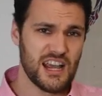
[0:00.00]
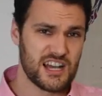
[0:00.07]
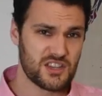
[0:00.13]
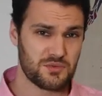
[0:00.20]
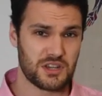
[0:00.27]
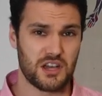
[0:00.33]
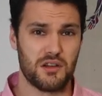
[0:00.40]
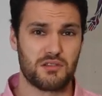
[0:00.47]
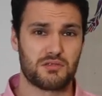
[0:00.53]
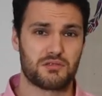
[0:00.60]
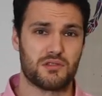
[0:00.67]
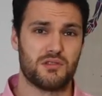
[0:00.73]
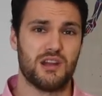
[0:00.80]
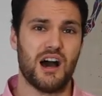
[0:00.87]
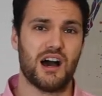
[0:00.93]
As we go
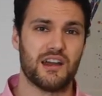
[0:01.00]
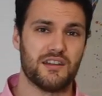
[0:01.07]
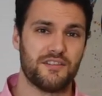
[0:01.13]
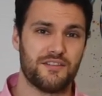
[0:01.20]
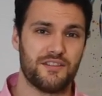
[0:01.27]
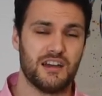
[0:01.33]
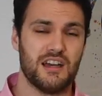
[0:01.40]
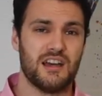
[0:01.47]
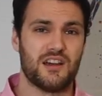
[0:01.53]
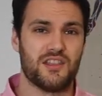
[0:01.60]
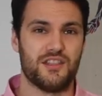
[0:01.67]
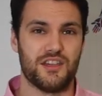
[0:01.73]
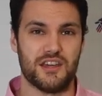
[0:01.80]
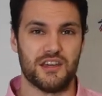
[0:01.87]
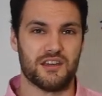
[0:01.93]
through life,
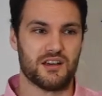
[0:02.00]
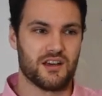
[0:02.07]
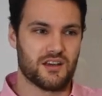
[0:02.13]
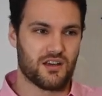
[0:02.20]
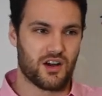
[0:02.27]
the